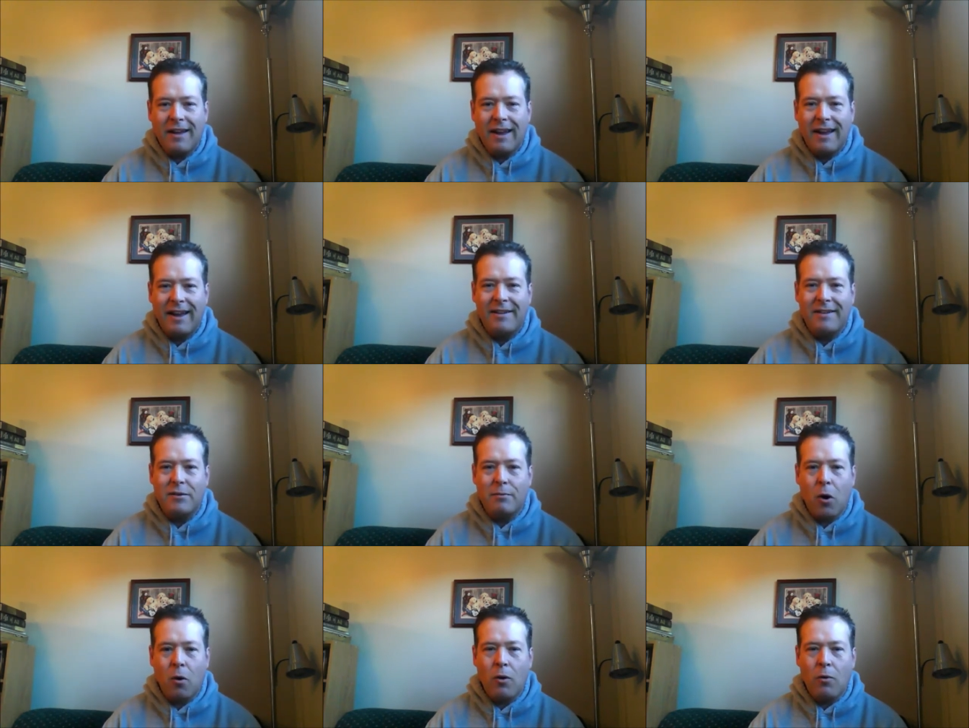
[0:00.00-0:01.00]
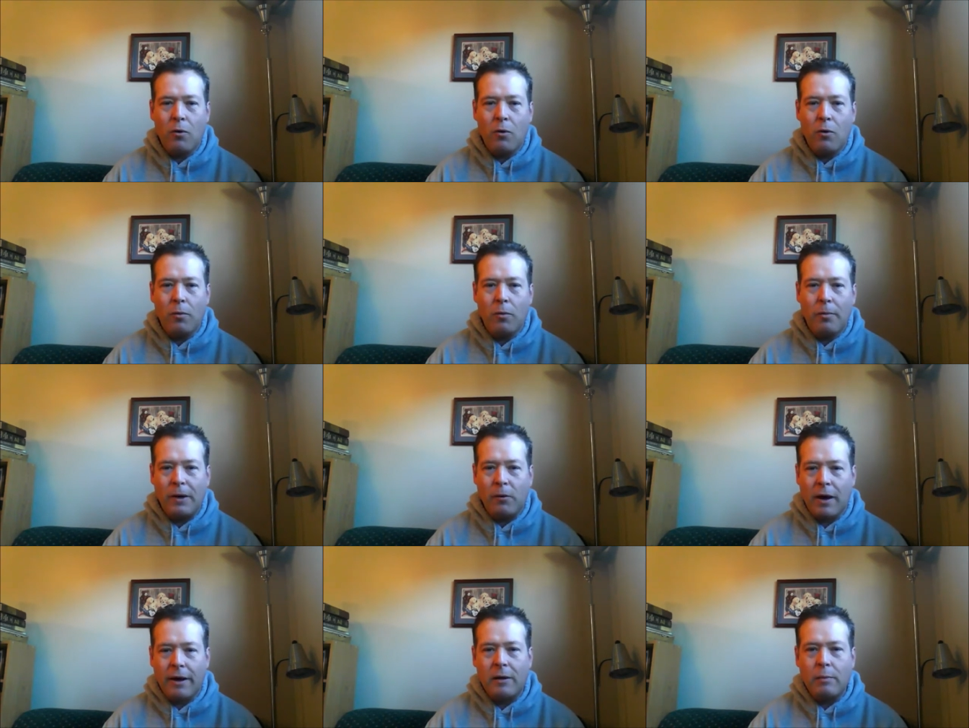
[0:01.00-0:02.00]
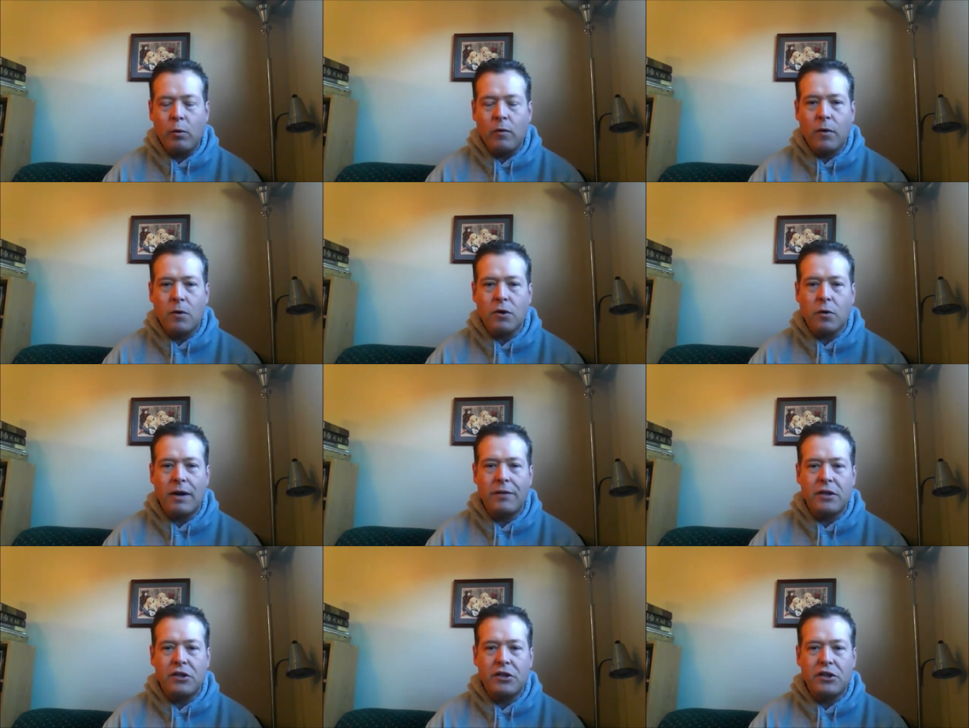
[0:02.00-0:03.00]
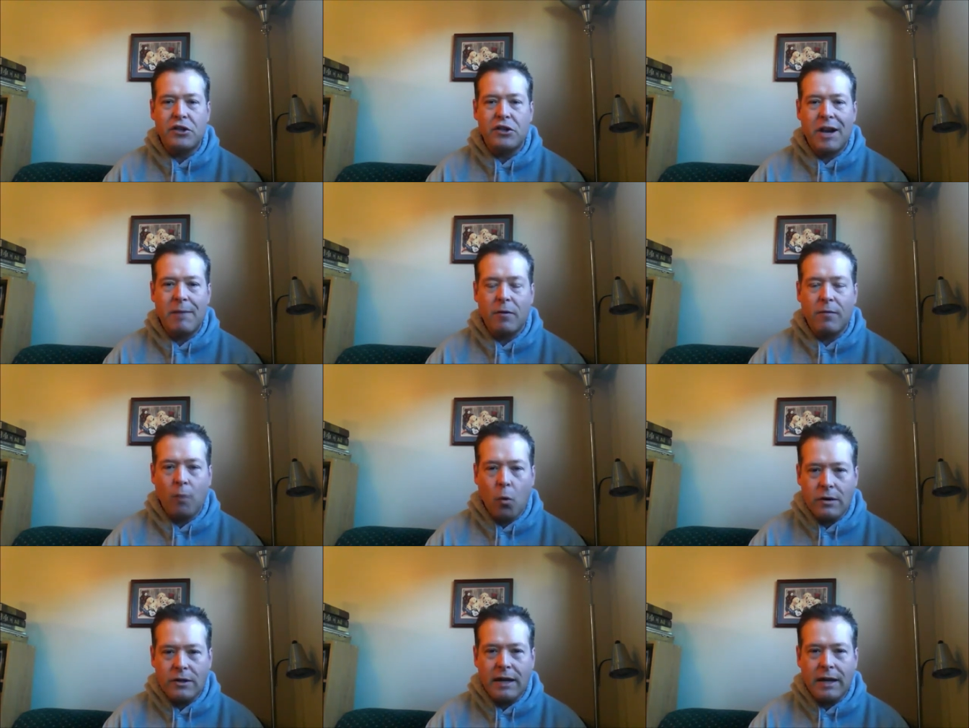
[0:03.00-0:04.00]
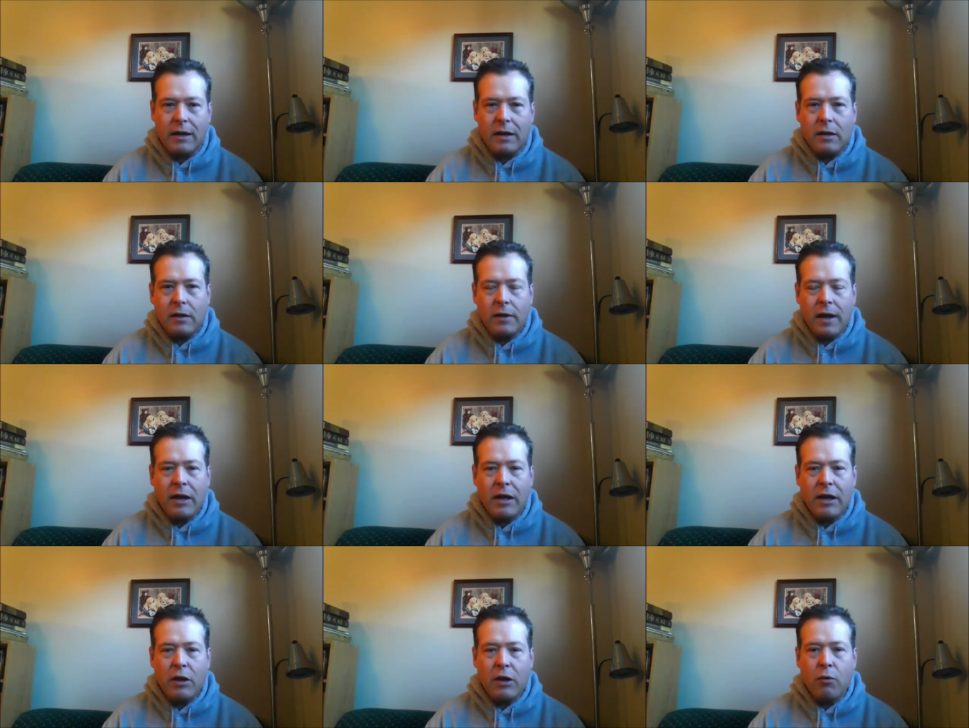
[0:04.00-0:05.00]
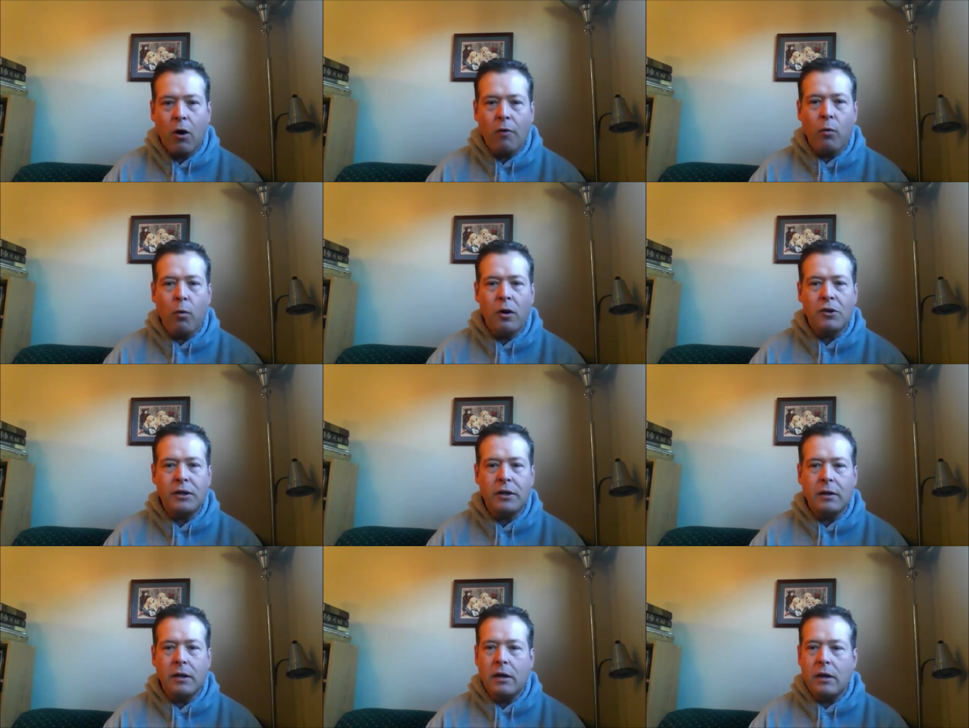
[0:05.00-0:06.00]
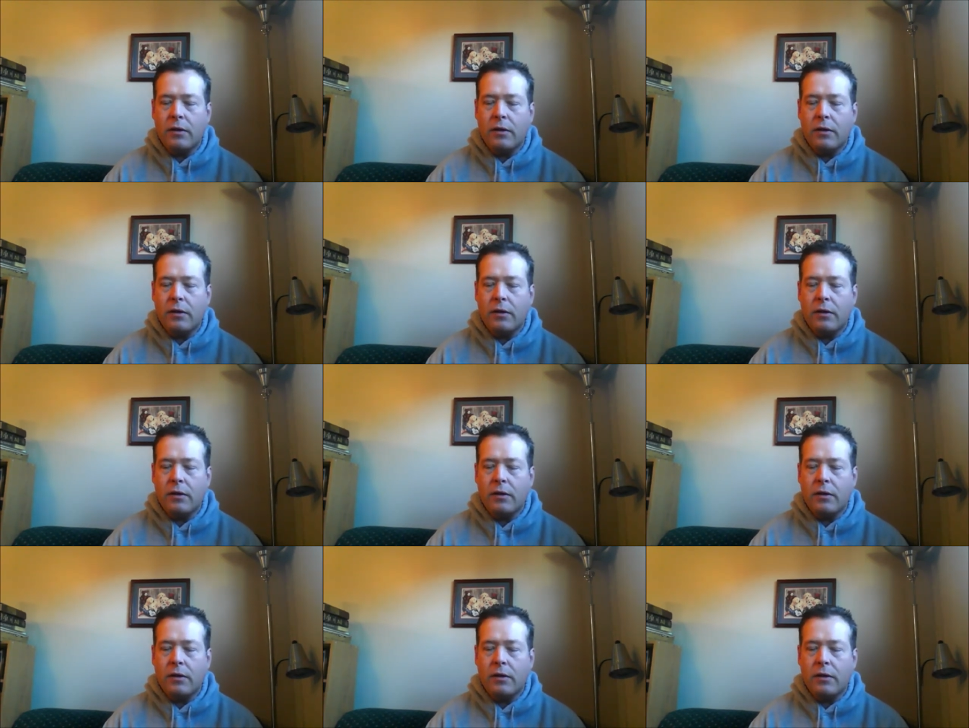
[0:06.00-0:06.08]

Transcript: And tomorrow we'll pick right up with one Corinthians chapter 14. Thank you all for watching.